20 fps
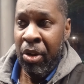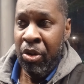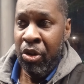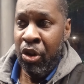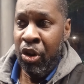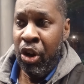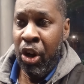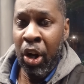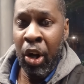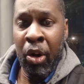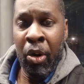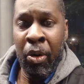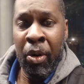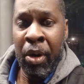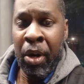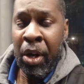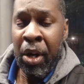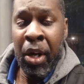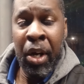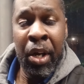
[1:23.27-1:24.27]
You know,
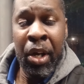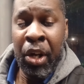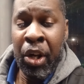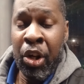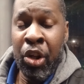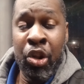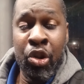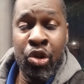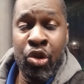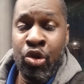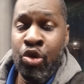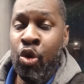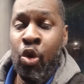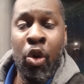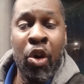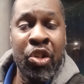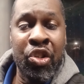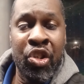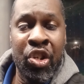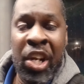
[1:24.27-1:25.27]
you
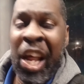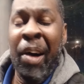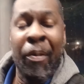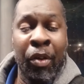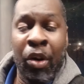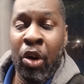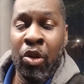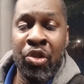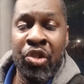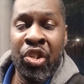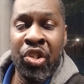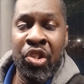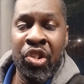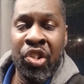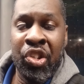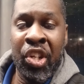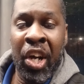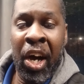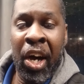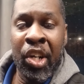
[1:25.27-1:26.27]
was never going to
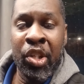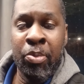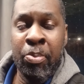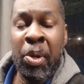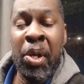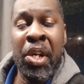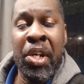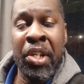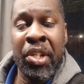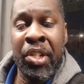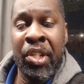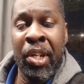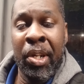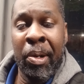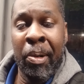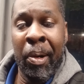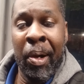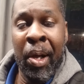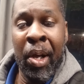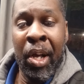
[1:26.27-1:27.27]
sensitize me
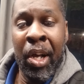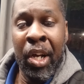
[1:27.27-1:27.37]
to